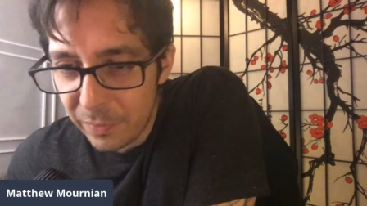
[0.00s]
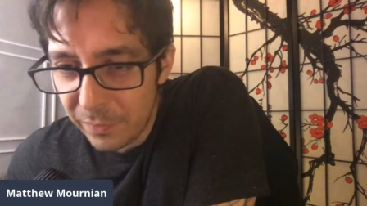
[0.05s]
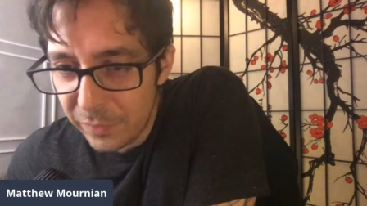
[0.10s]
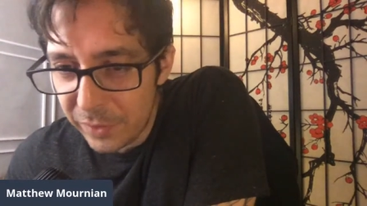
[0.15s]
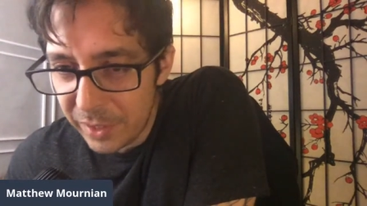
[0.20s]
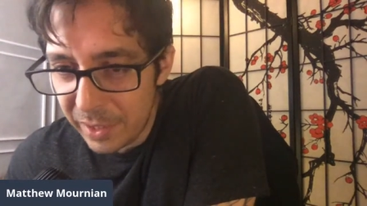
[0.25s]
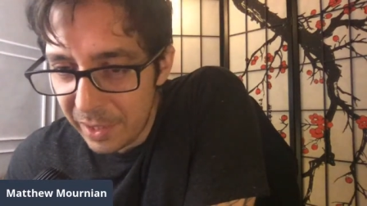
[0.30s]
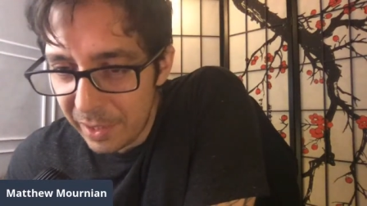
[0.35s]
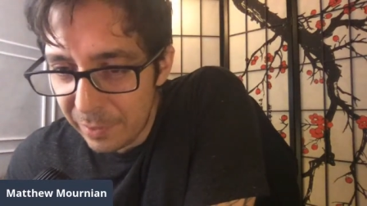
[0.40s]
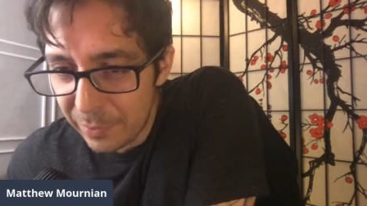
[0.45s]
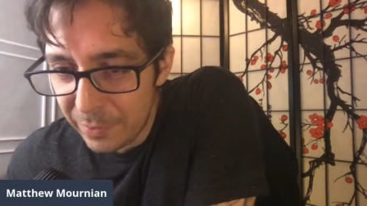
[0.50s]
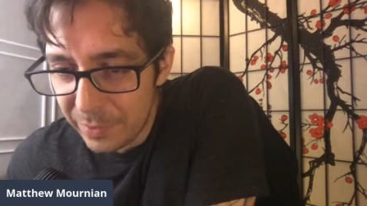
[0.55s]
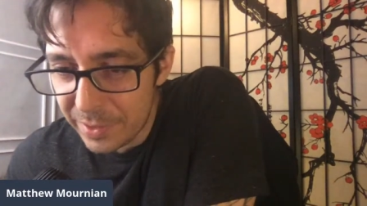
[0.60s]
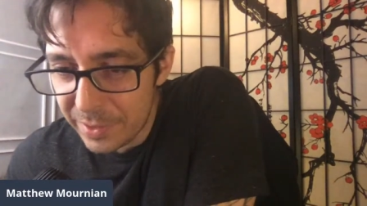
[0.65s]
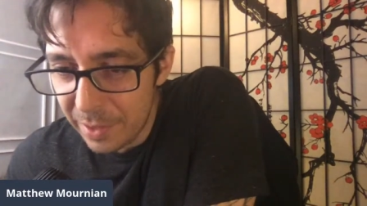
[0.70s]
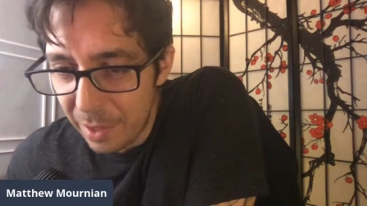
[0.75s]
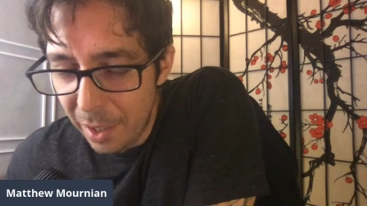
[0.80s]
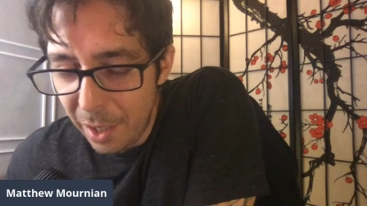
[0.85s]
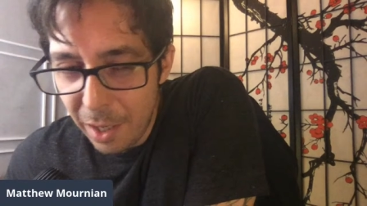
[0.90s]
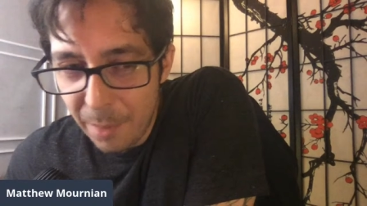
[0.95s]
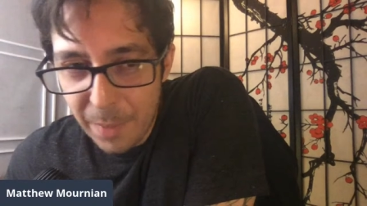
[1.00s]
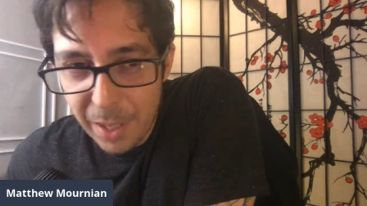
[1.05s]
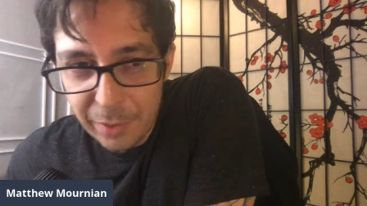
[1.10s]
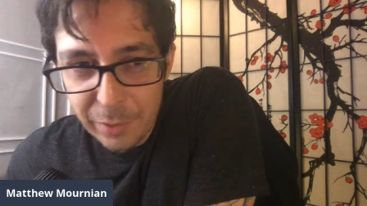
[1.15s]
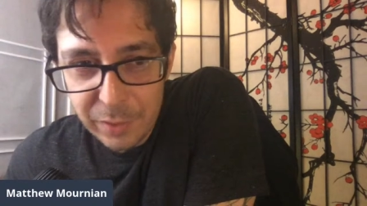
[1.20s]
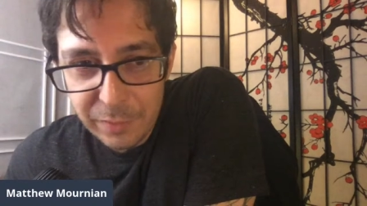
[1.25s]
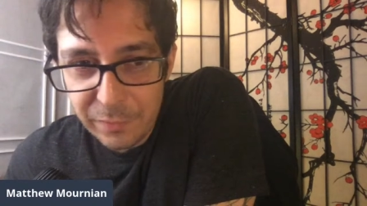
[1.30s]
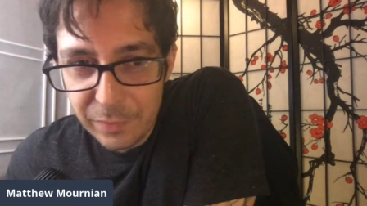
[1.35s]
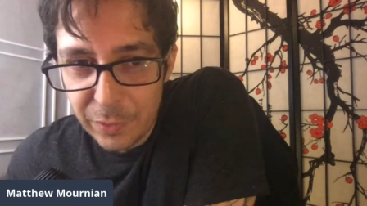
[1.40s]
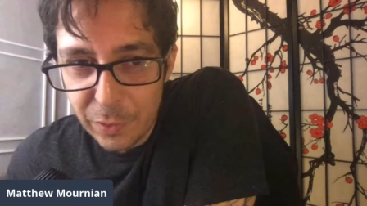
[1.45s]
channels. I don't
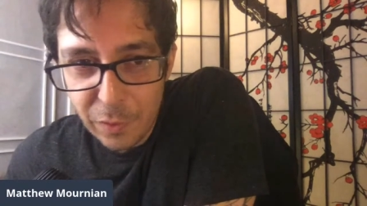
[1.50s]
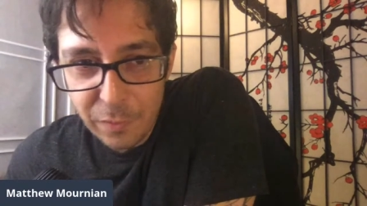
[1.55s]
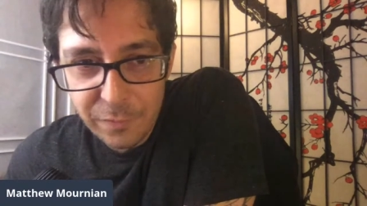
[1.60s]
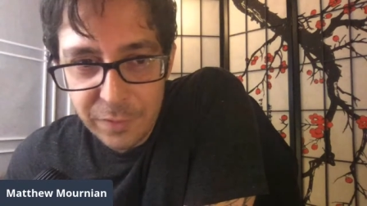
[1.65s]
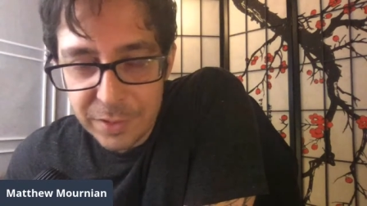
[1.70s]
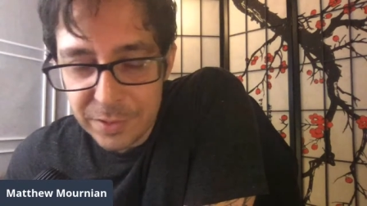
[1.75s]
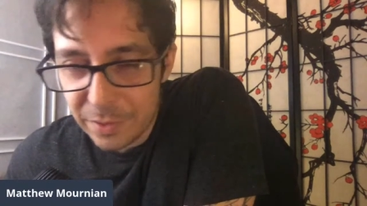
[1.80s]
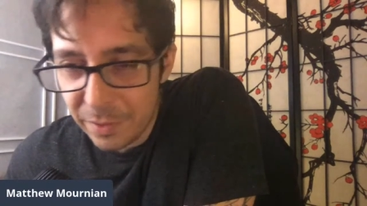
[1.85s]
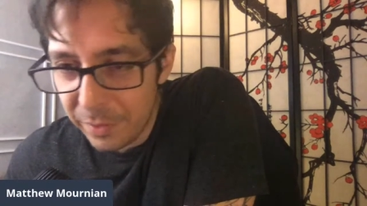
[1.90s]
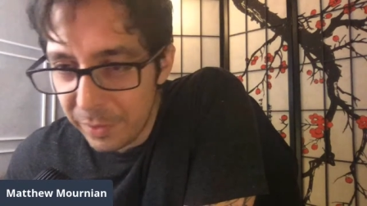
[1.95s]
even know if he's on